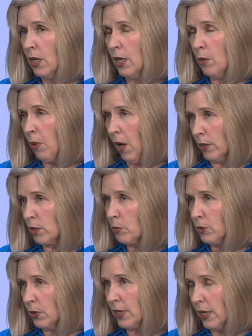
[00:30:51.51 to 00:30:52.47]

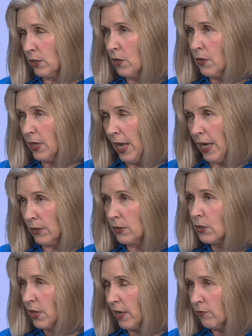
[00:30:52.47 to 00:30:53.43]
impossible to get to the end
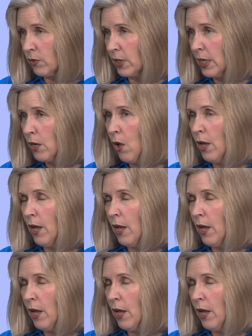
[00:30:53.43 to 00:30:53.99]
safely,